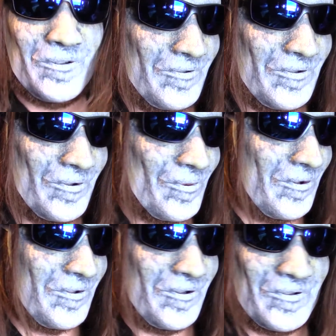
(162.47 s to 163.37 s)
If there's
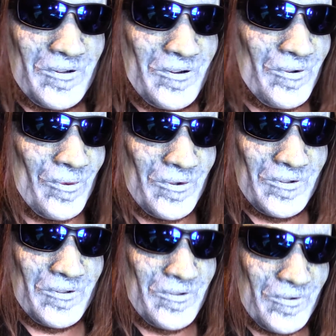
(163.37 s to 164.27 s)
one thing that I
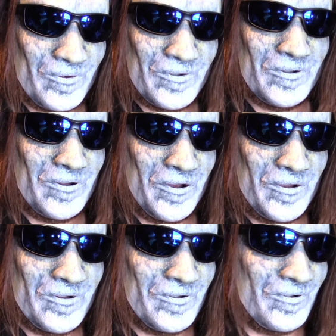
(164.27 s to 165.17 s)
really, really
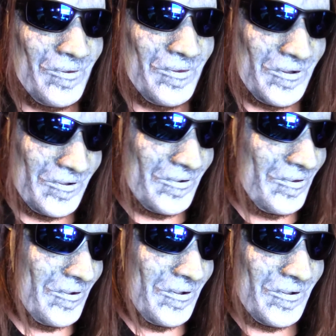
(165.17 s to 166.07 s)
hate, it's feeling
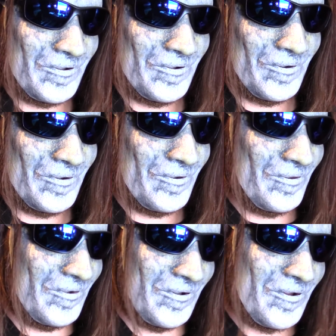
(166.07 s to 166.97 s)
sick or
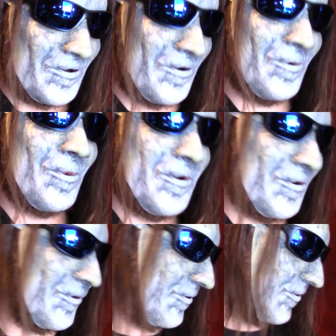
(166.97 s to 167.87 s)
feeling unwell